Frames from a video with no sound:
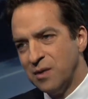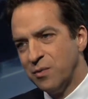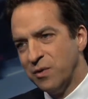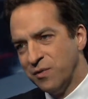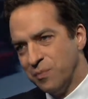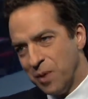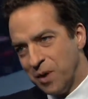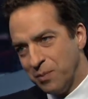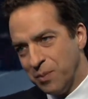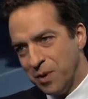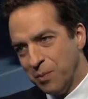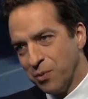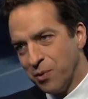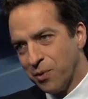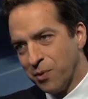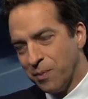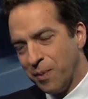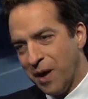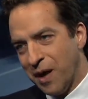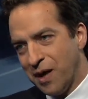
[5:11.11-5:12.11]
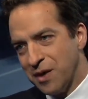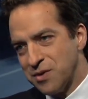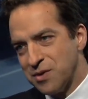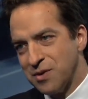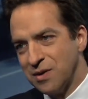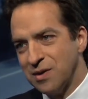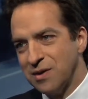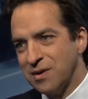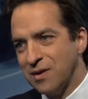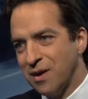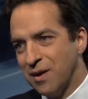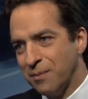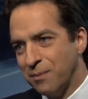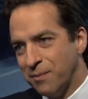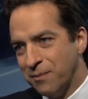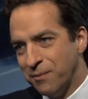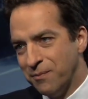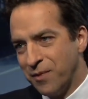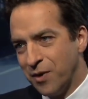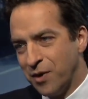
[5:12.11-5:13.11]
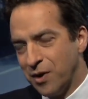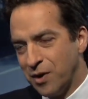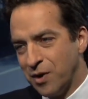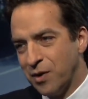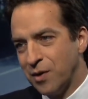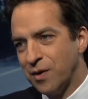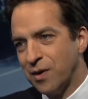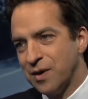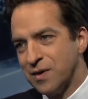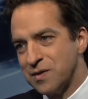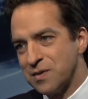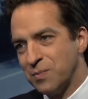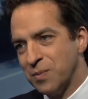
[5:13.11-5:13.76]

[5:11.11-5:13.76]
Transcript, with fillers: We've met people who are passionate, not very curious.